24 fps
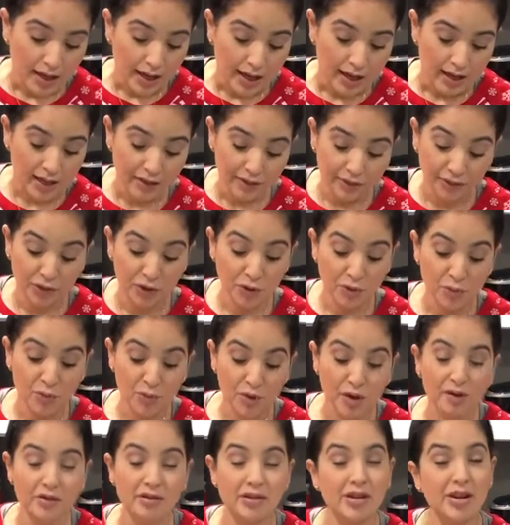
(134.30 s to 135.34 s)
If you're
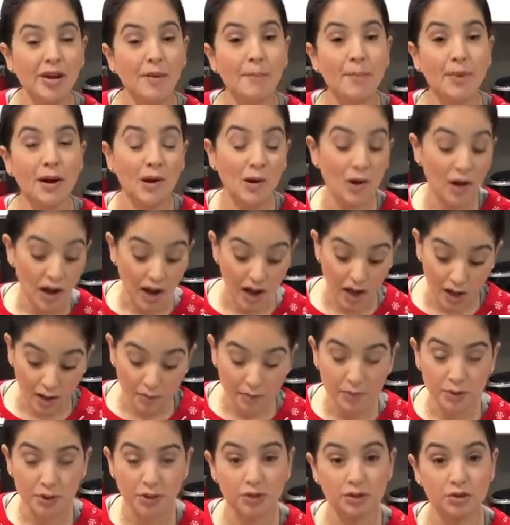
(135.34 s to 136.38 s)
worried about how
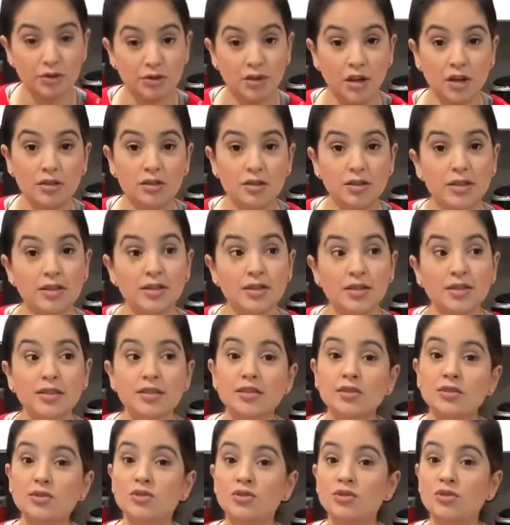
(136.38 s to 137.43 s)
much salt this
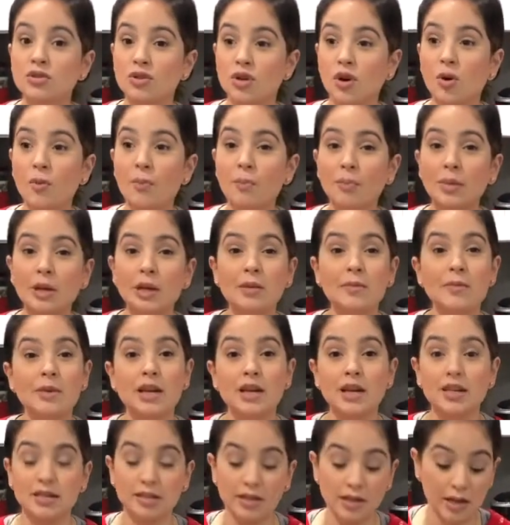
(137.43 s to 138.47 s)
is, don't be,
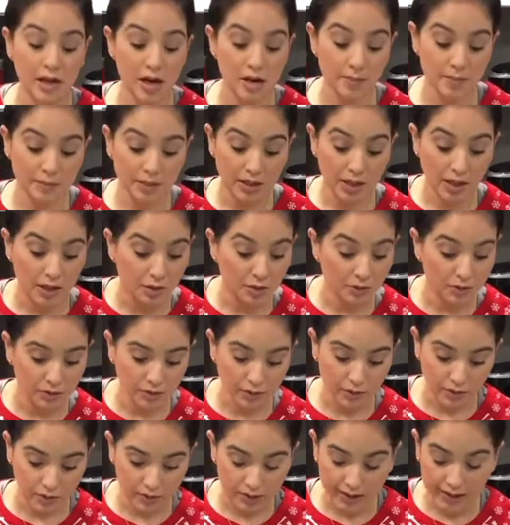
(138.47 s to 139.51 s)
because it comes out
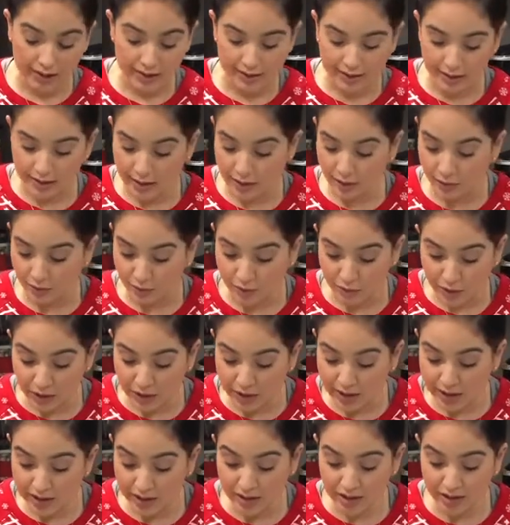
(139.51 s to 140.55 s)
tasting
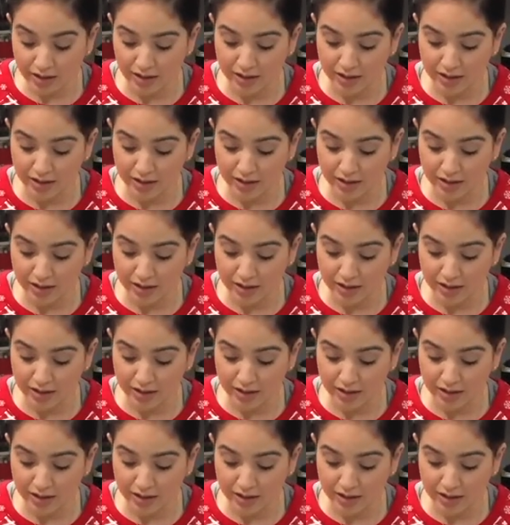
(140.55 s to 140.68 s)
really good.